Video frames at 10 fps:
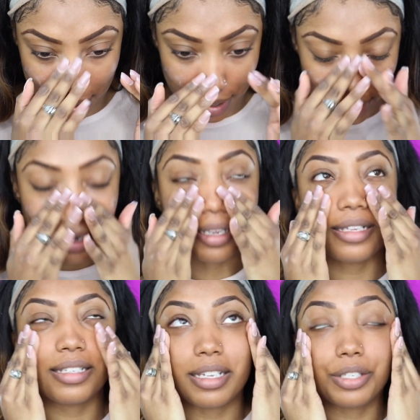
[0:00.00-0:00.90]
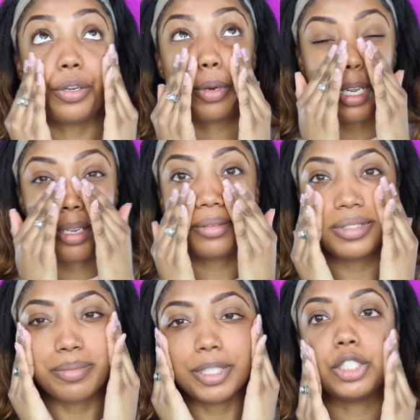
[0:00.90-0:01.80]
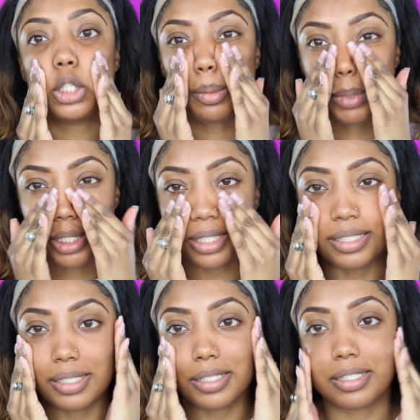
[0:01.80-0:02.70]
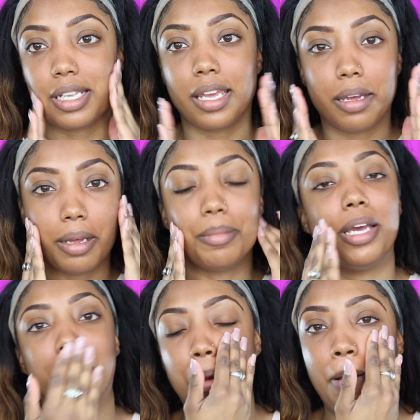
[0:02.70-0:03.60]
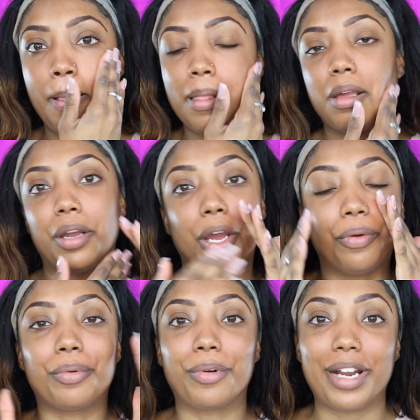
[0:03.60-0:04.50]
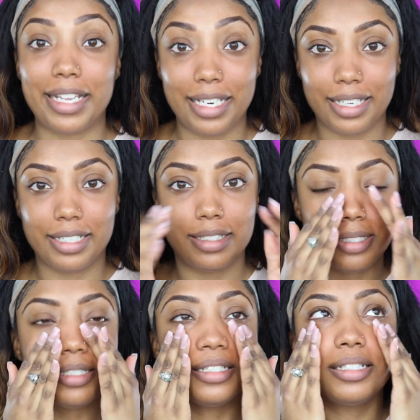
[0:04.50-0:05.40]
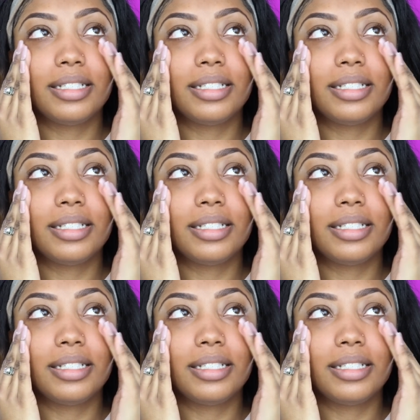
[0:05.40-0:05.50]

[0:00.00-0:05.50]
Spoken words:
and I guess that's great, especially because this is a radiant